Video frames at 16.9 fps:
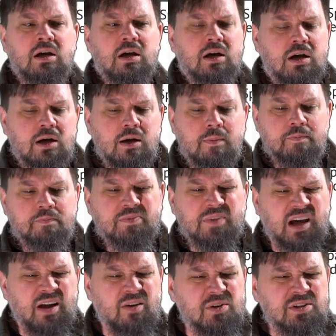
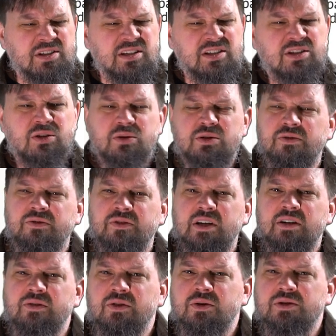I wasn't as huge a
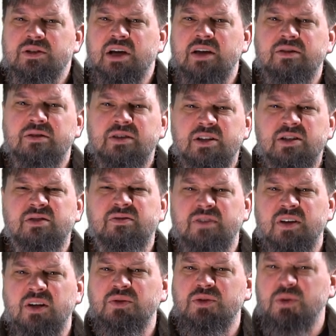fan of those either. They just
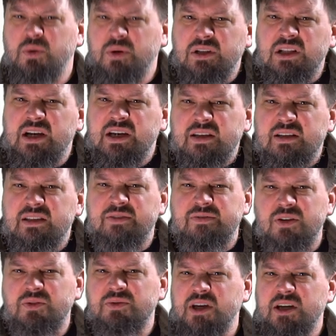felt toy-like. They
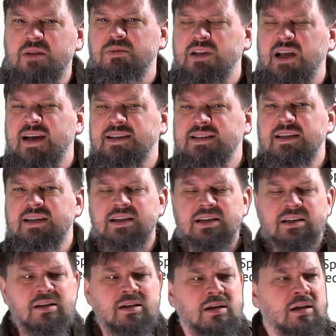felt kind of
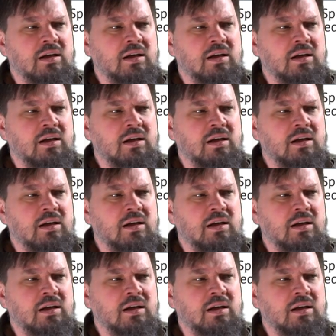plasticky.